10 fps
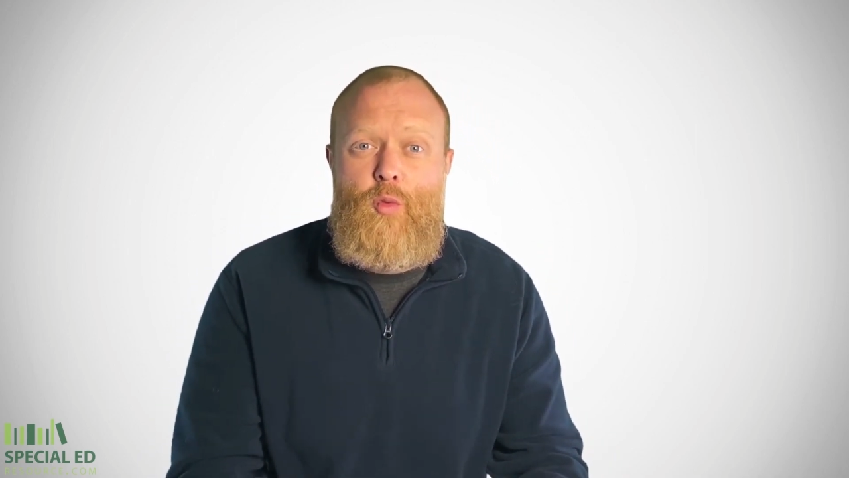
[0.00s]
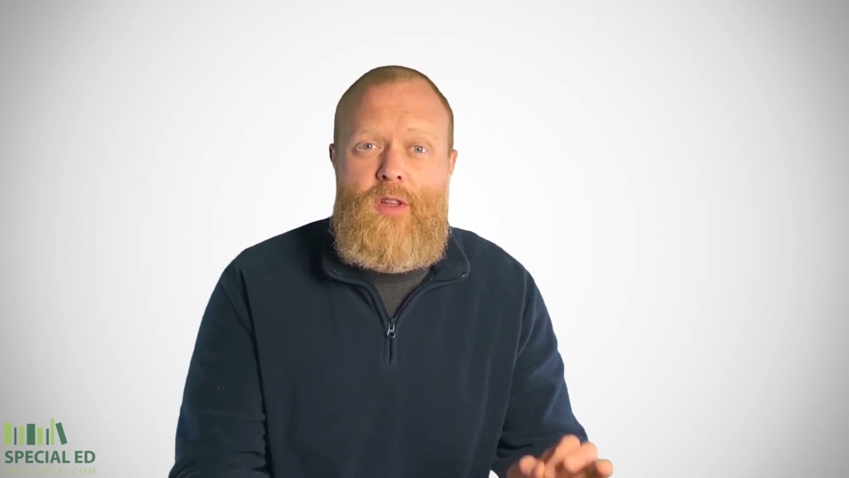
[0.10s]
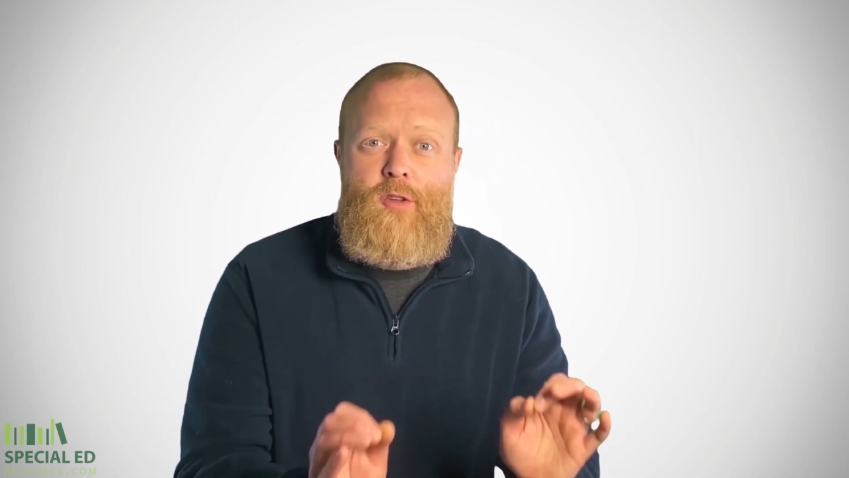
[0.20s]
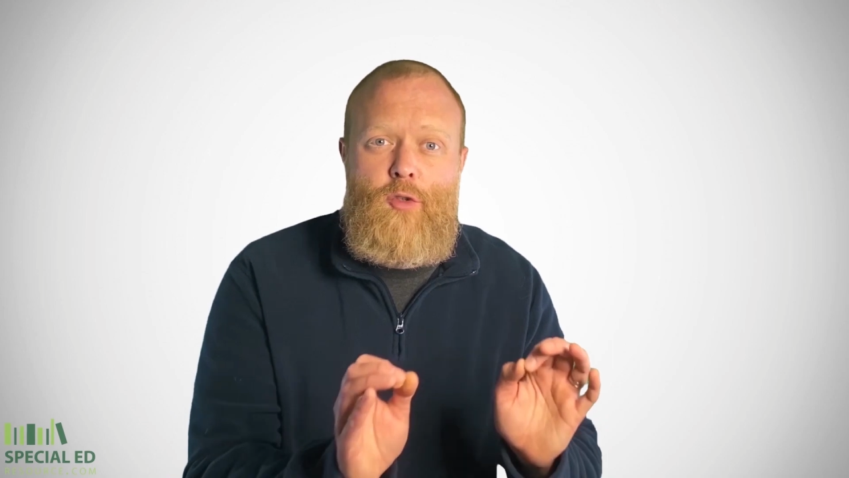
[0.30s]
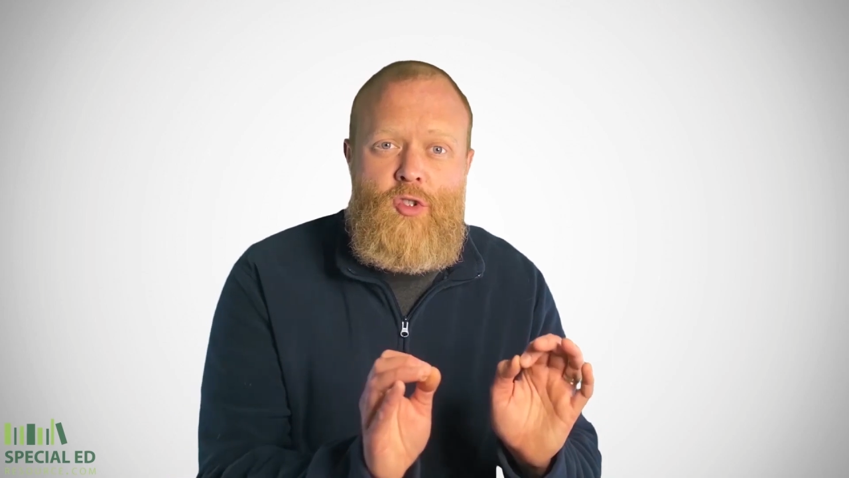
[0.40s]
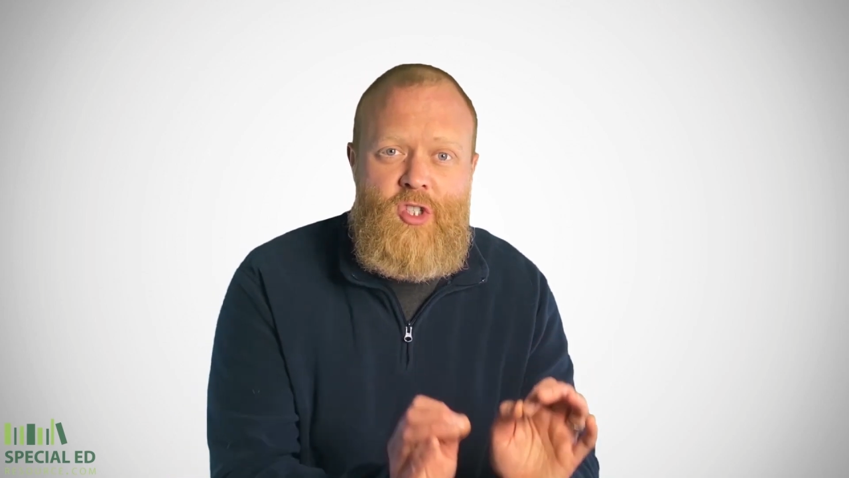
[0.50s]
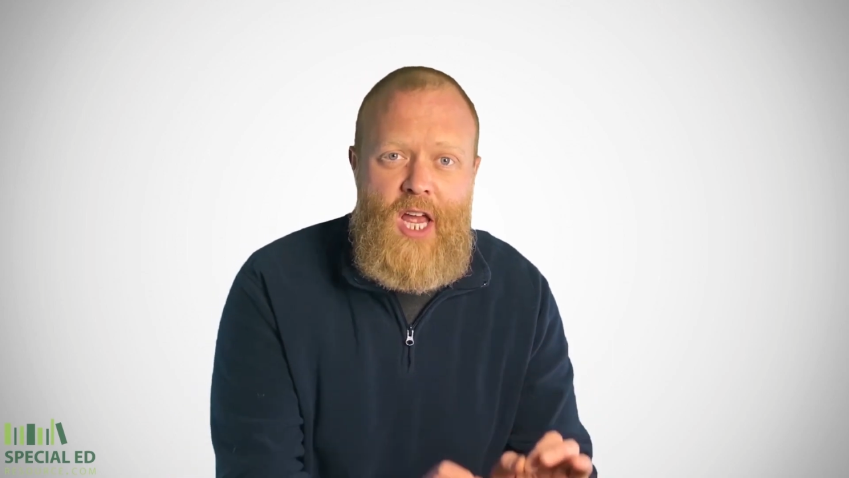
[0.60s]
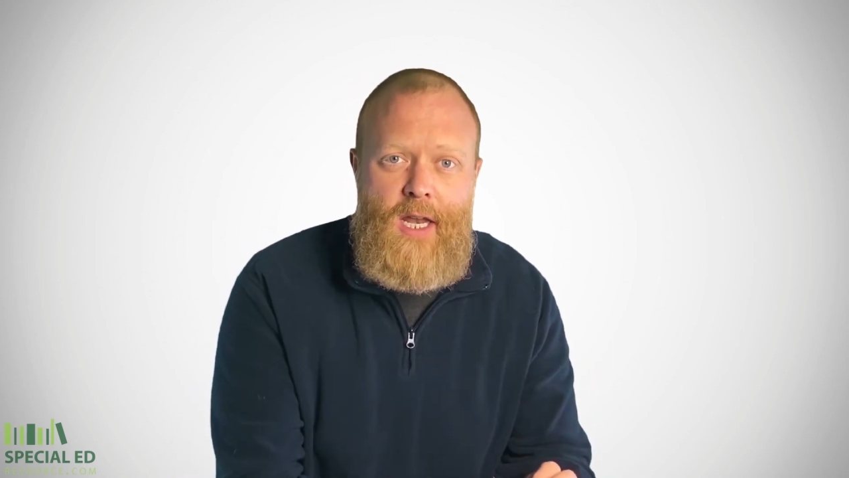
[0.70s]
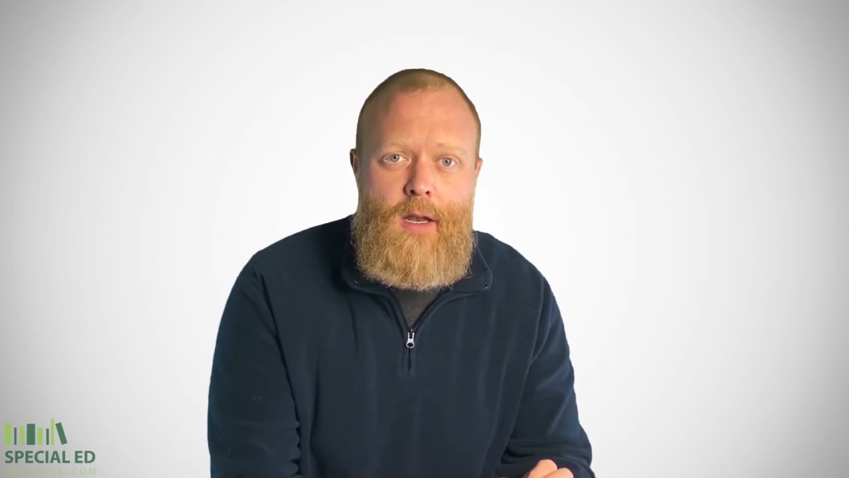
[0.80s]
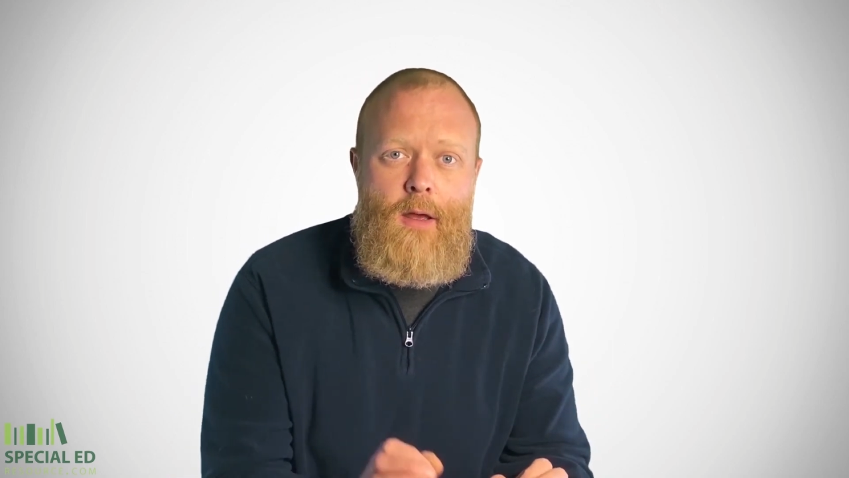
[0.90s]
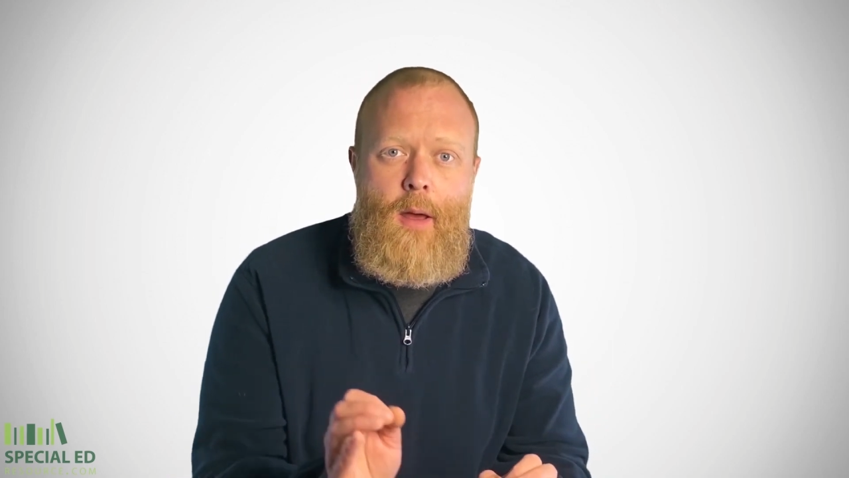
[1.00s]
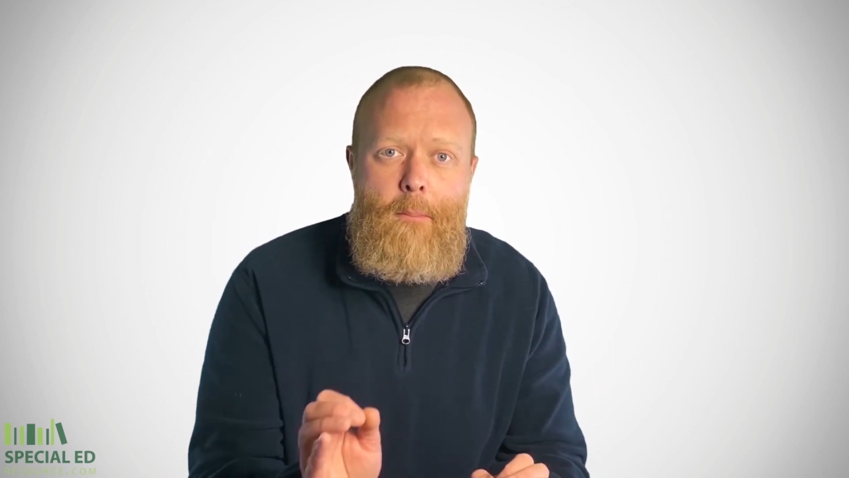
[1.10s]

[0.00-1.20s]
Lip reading: with Duchenne